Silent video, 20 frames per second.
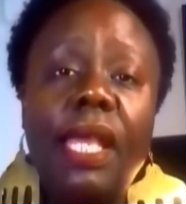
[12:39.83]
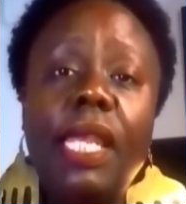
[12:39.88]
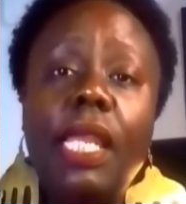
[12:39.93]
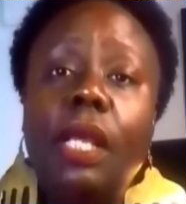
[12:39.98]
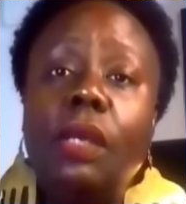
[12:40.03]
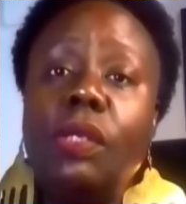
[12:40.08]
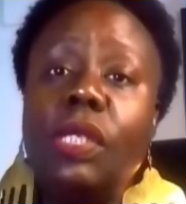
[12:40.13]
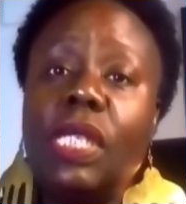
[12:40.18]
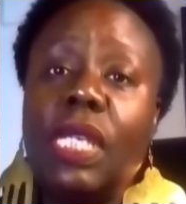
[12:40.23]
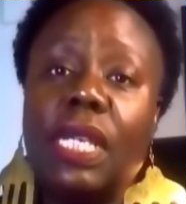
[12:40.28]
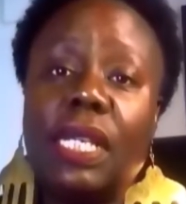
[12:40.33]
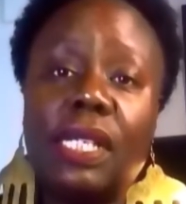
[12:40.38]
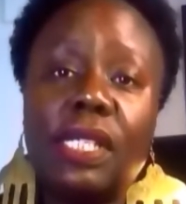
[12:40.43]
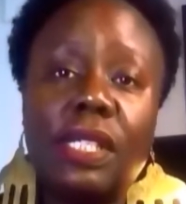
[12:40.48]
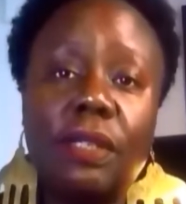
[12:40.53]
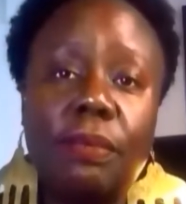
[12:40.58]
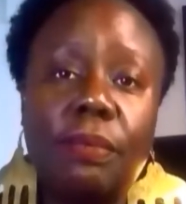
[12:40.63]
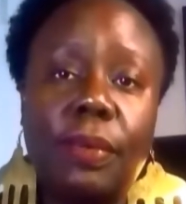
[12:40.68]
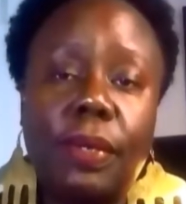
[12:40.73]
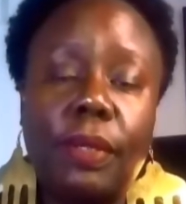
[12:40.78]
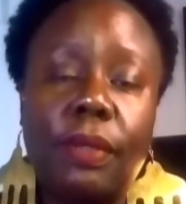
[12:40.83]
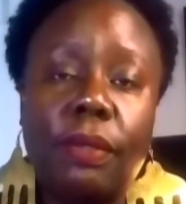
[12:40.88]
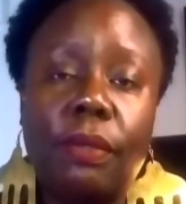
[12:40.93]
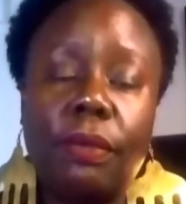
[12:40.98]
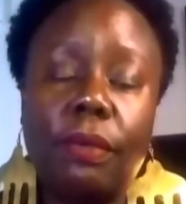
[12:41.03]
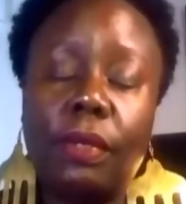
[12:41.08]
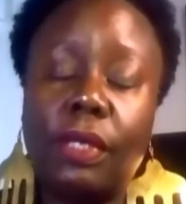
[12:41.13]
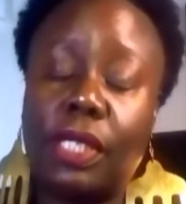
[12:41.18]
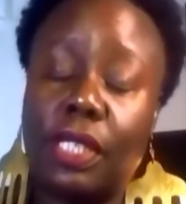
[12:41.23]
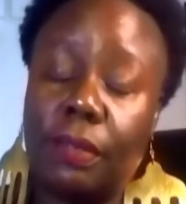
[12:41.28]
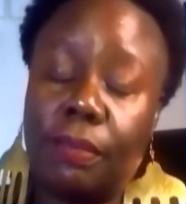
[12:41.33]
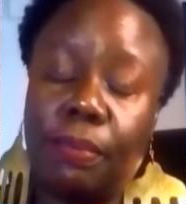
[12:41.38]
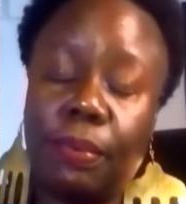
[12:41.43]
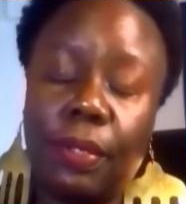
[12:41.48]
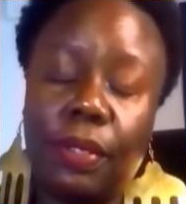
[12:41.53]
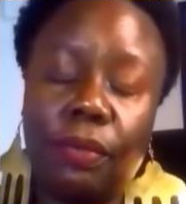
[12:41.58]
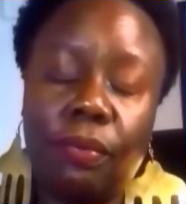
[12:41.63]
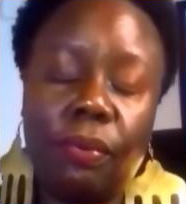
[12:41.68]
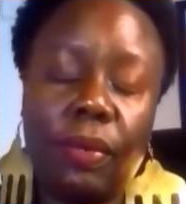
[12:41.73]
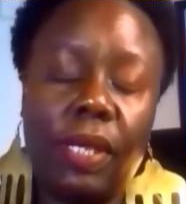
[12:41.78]
Now take a deep
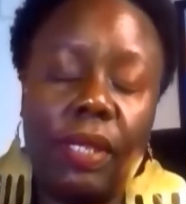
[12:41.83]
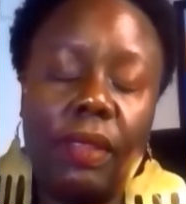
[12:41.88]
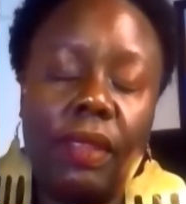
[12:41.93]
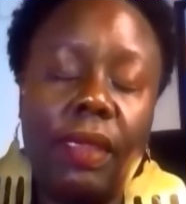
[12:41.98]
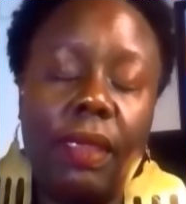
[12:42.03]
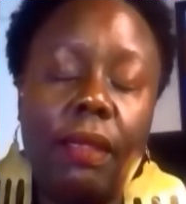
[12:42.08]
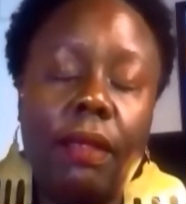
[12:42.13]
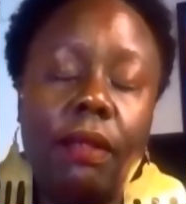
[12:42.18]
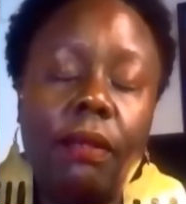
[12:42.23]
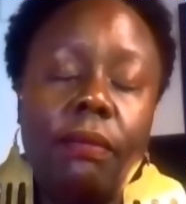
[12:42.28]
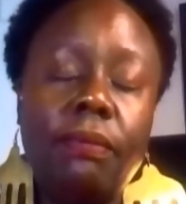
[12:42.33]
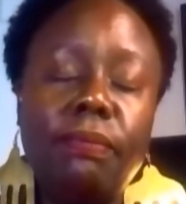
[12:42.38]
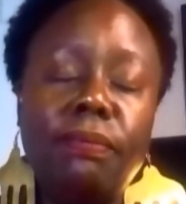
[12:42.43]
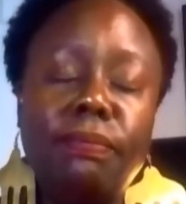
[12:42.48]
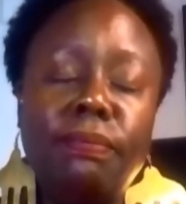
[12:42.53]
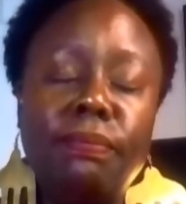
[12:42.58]
breath right there.